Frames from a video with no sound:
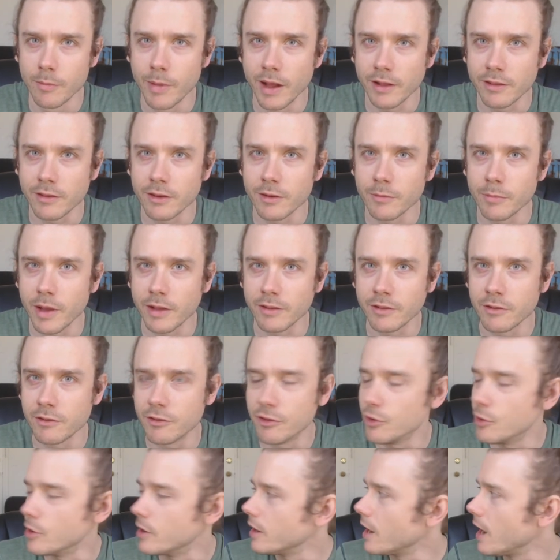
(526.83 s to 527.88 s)
About to
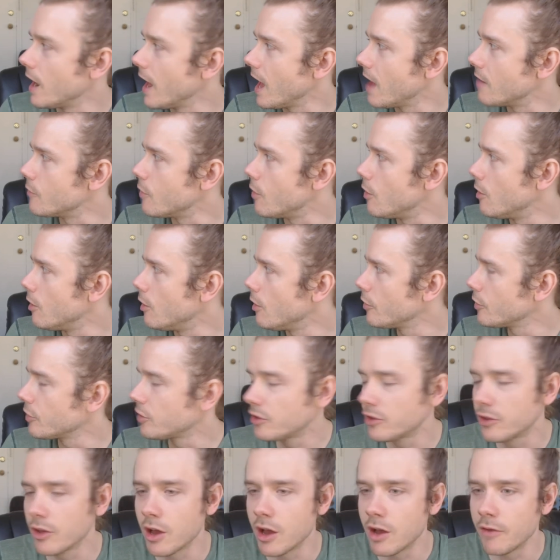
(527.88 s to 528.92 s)
do it. I have all the
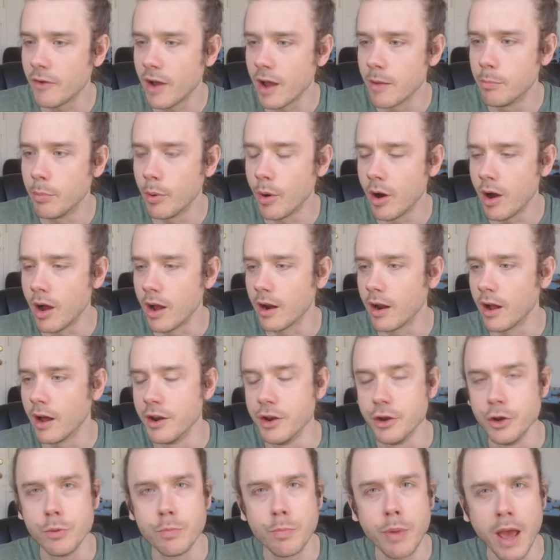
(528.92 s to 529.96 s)
stuff. I bought a
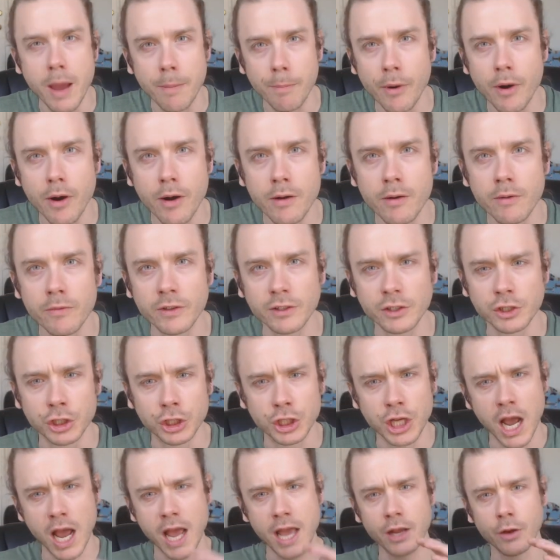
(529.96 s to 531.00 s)
new pepper, this
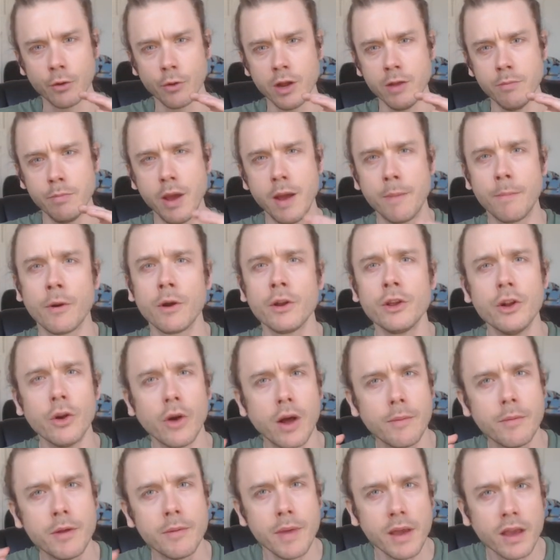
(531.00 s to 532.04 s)
giant green pepper. You know
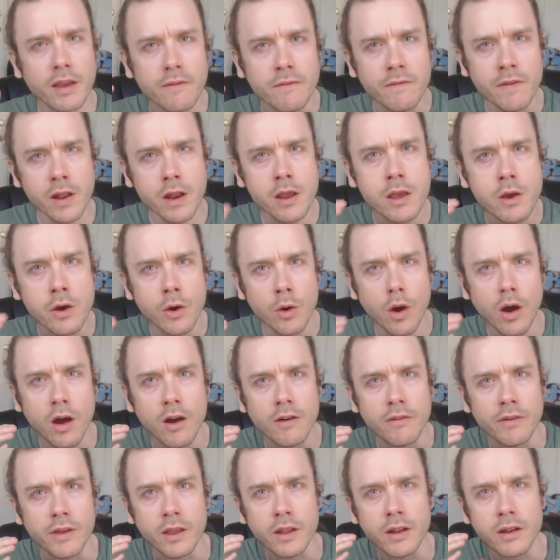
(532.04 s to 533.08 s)
what? I'm gonna make a video
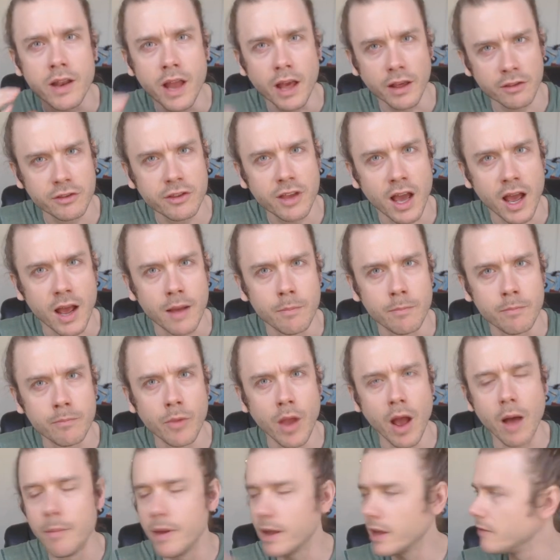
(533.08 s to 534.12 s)
of it next time.
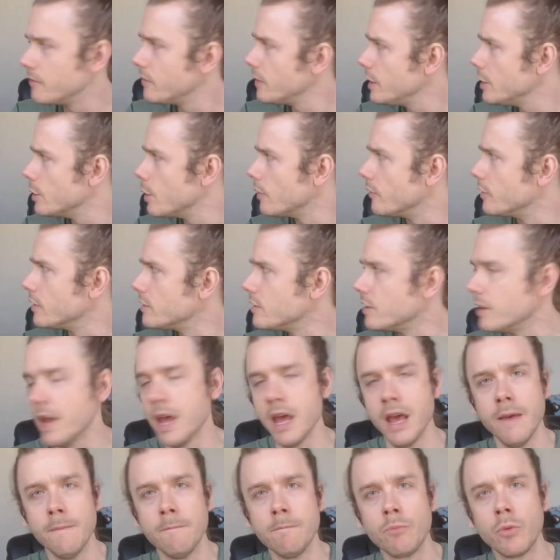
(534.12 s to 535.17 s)
I'll make a video of it
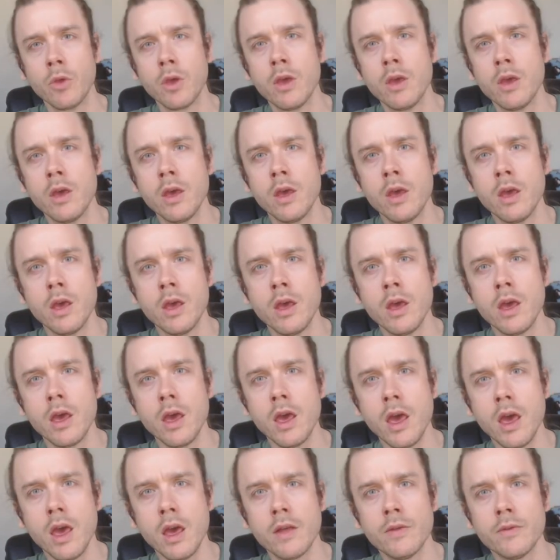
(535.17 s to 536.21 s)
today.
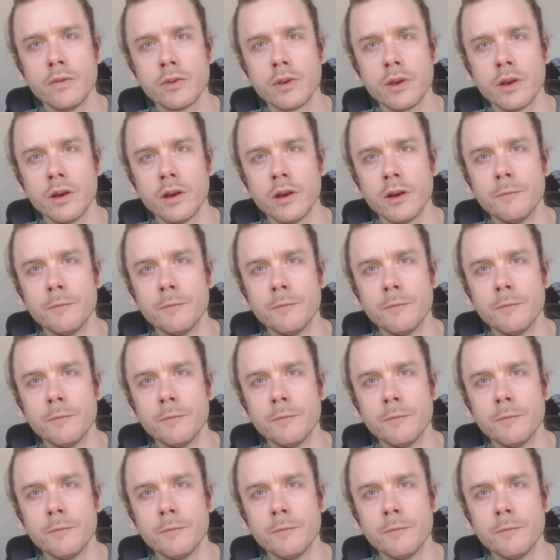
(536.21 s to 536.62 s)
And